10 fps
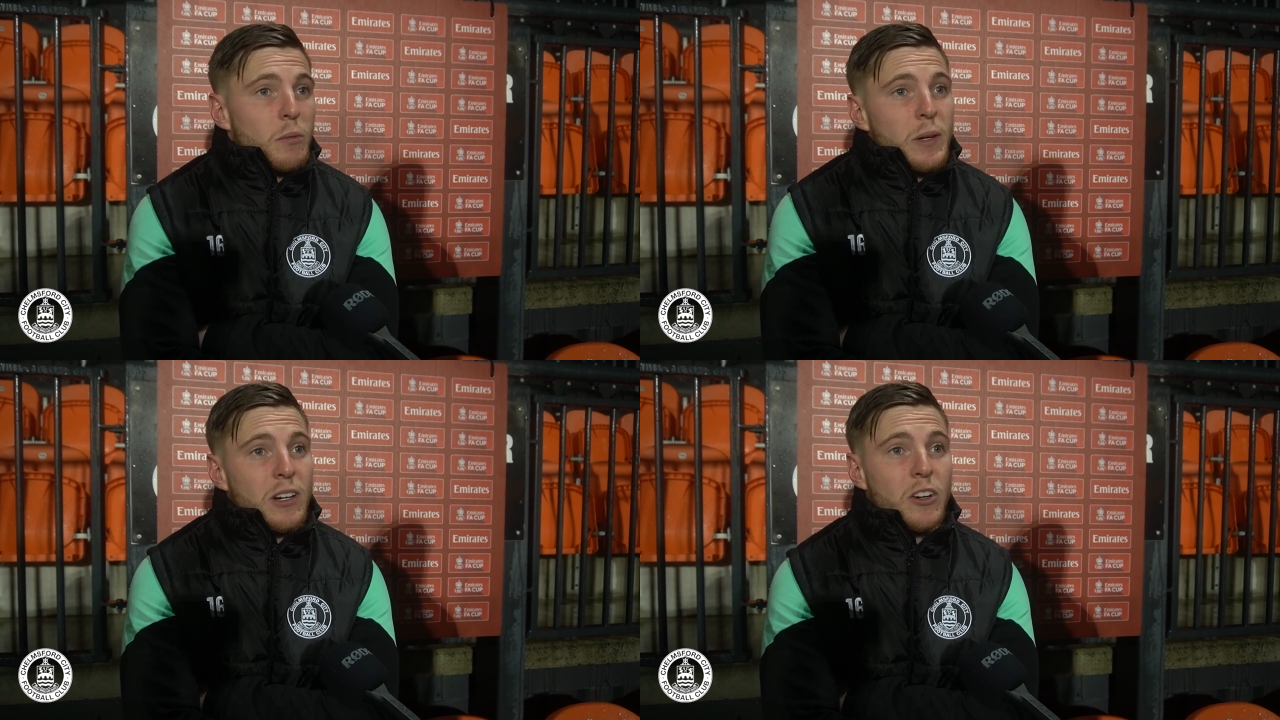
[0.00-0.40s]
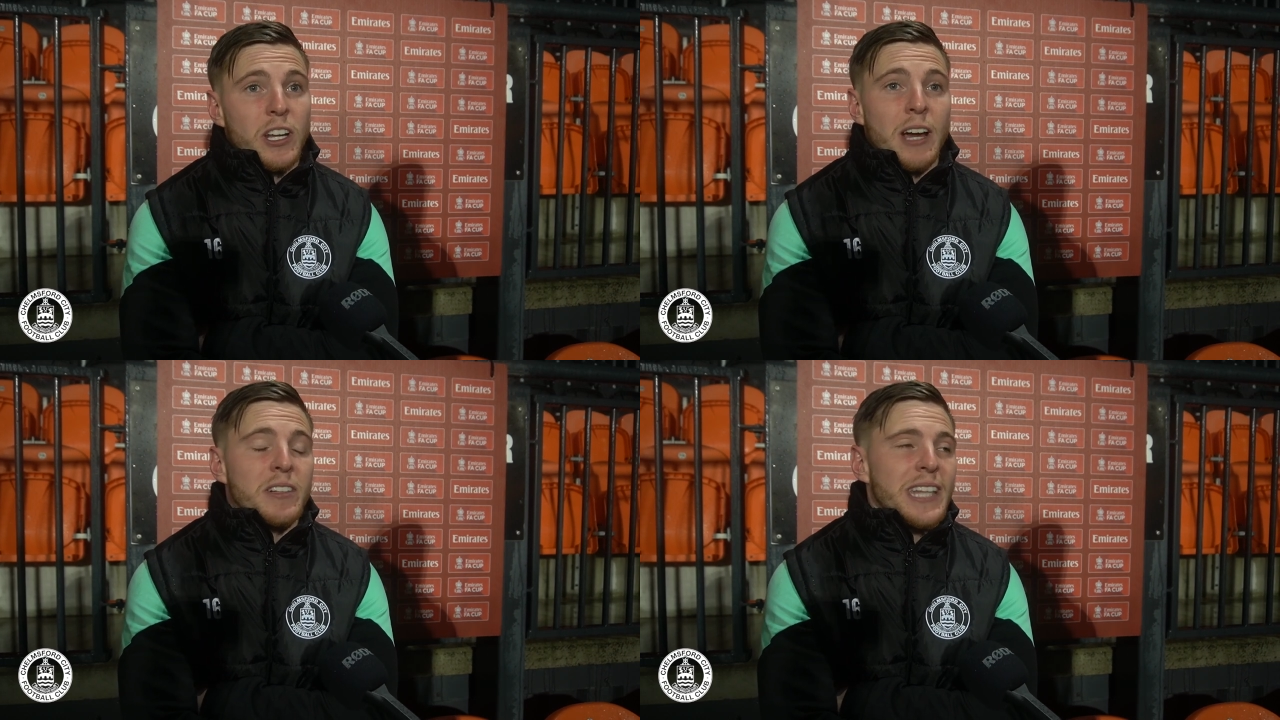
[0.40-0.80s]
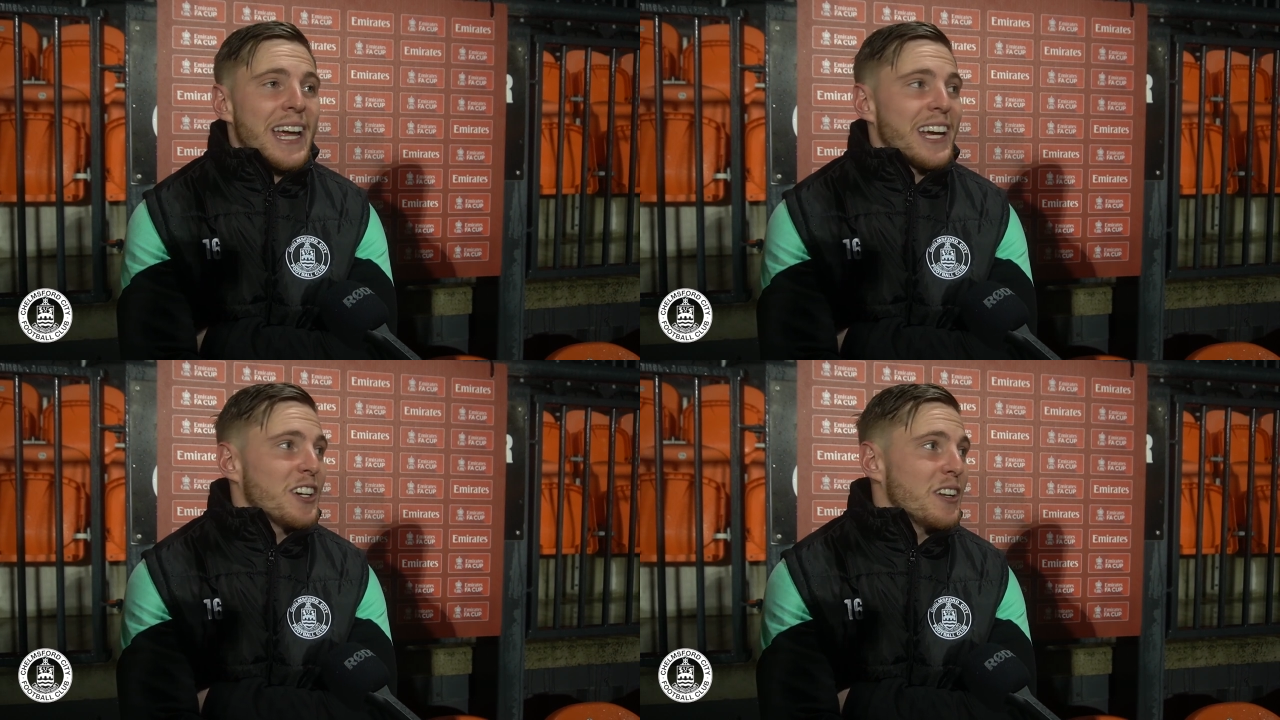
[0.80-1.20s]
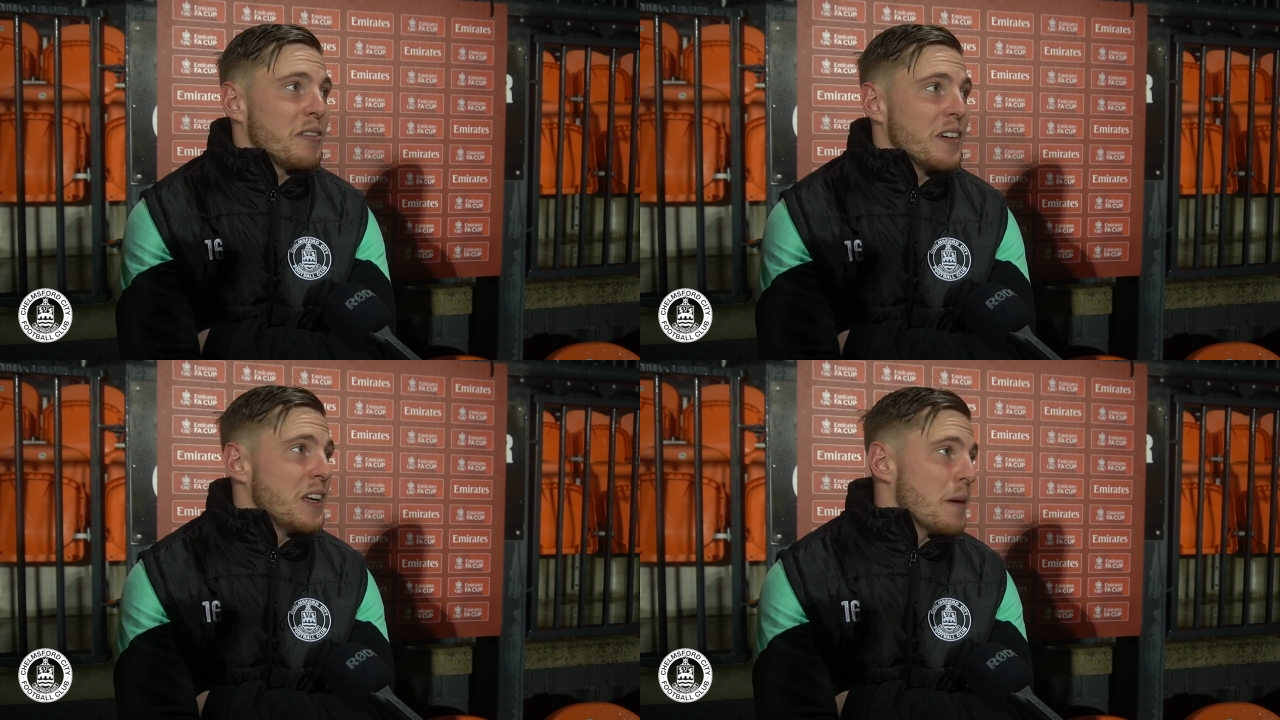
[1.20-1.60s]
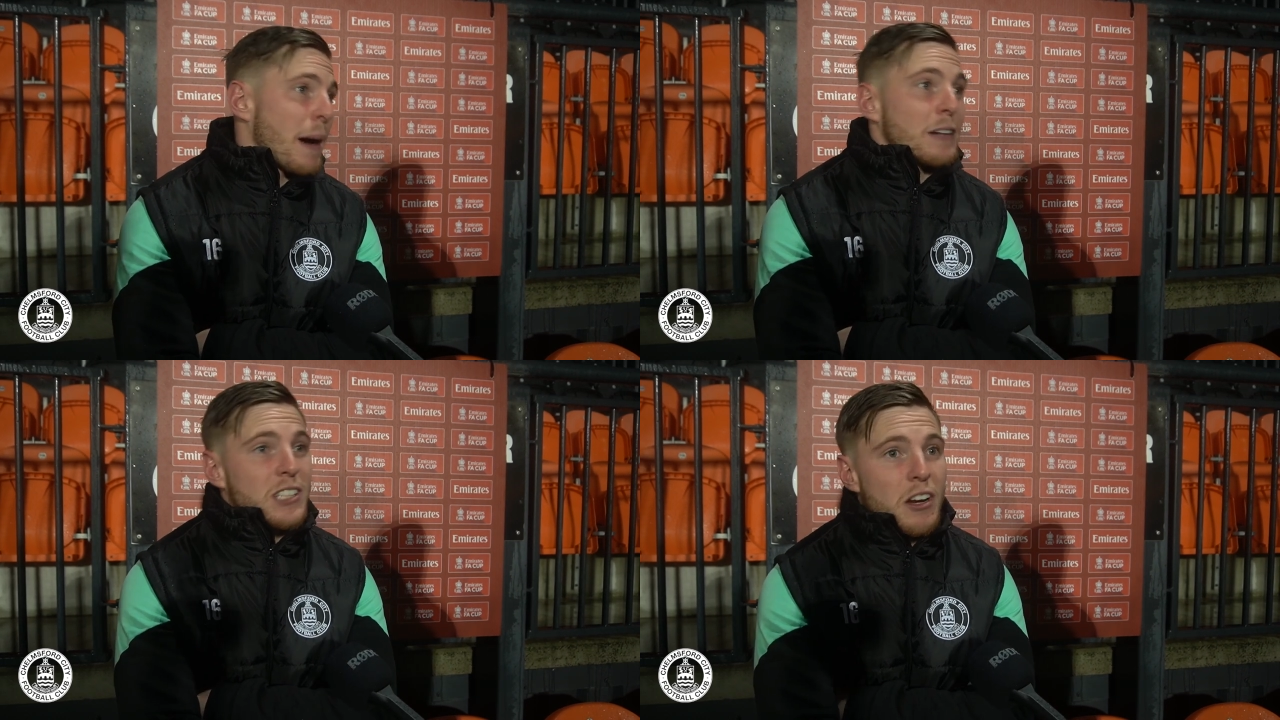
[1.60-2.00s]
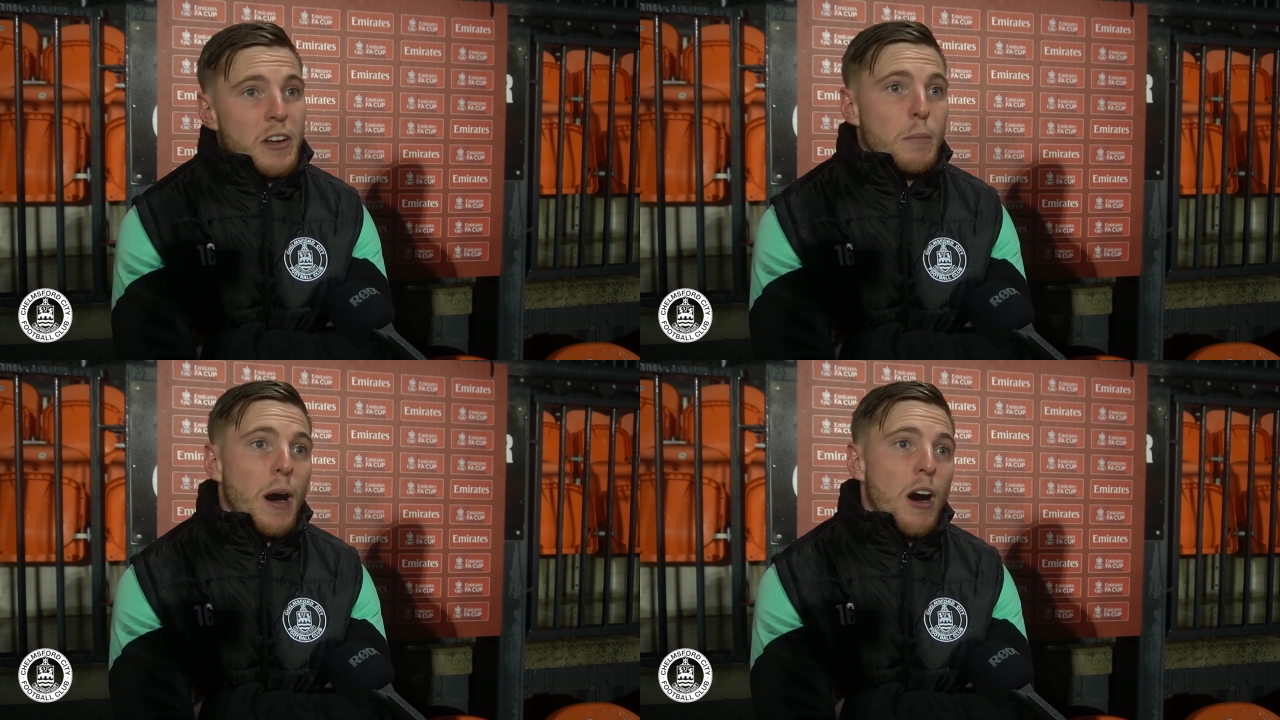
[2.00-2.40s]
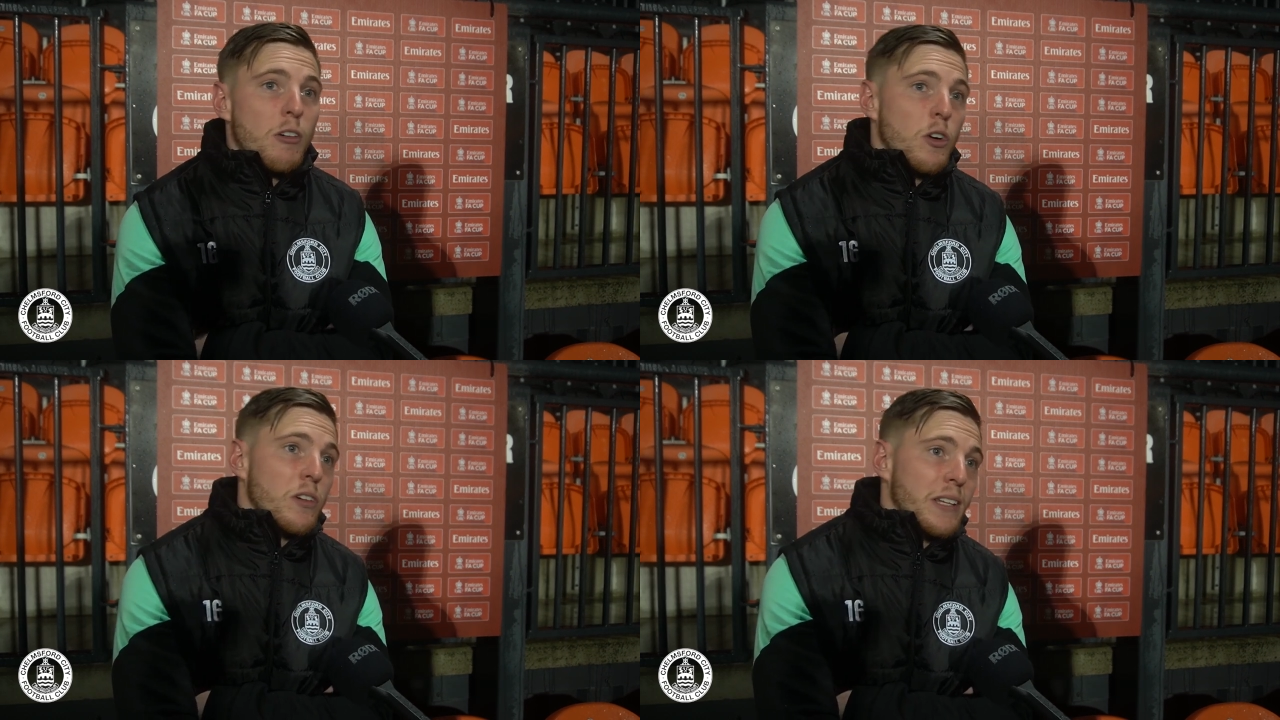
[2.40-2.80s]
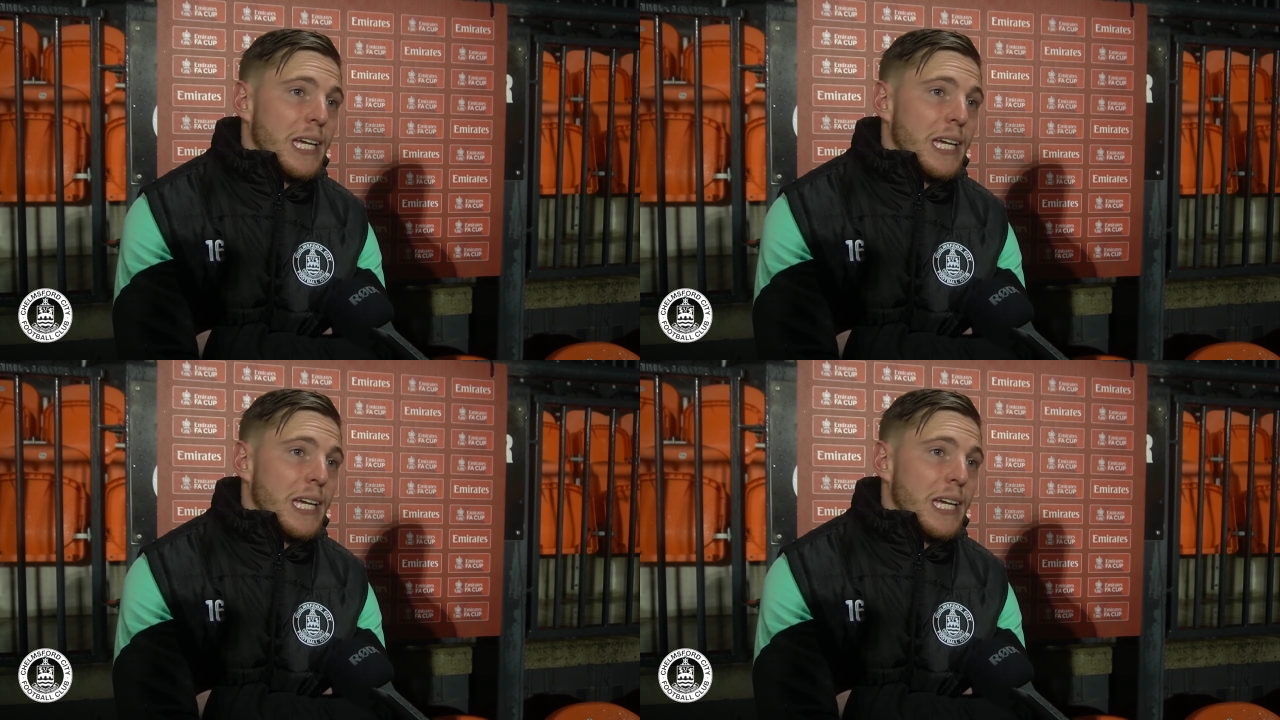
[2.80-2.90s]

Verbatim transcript: On another day, it could have bounced over the bar or